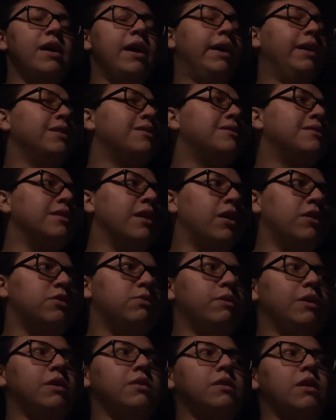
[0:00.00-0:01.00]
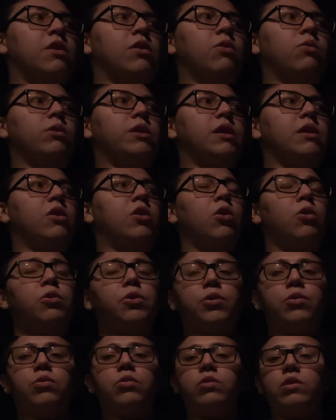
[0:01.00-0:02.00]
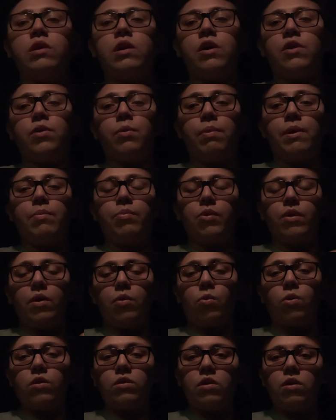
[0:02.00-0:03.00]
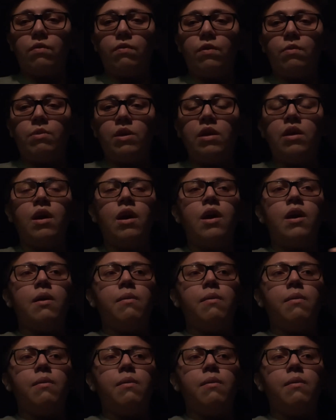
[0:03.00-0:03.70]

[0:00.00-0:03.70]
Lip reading: And it sucks because I know what they go through, the other people that worked here for me.